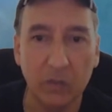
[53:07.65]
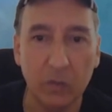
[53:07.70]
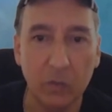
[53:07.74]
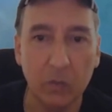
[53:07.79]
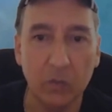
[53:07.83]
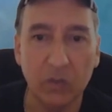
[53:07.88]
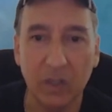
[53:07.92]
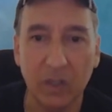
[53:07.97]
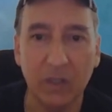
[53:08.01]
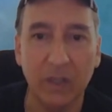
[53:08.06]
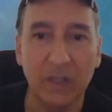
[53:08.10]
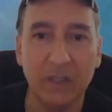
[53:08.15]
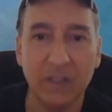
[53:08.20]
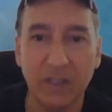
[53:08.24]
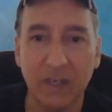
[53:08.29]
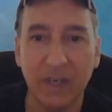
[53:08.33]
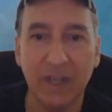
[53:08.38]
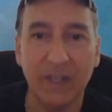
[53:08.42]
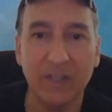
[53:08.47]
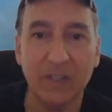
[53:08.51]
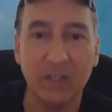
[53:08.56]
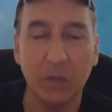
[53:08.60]
news unless it
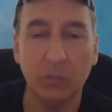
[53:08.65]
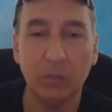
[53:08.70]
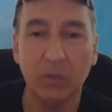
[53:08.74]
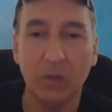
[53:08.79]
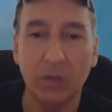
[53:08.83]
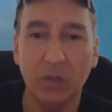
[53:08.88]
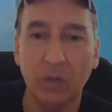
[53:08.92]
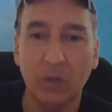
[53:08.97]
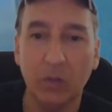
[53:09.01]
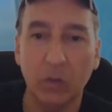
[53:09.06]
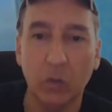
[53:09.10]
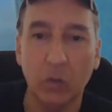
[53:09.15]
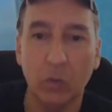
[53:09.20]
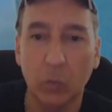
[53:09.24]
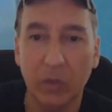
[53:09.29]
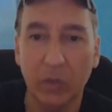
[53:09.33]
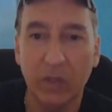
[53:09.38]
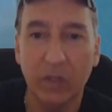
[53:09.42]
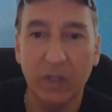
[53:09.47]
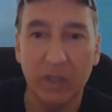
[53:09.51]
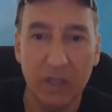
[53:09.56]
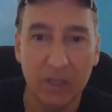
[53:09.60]
has something to do
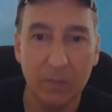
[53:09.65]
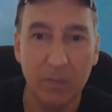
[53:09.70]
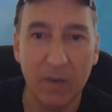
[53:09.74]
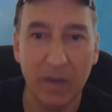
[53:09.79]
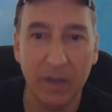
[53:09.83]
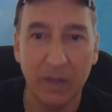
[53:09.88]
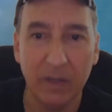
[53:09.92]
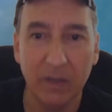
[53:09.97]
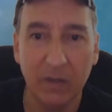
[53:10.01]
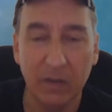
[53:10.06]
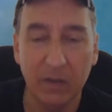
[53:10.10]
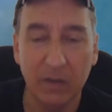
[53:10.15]
with eBay.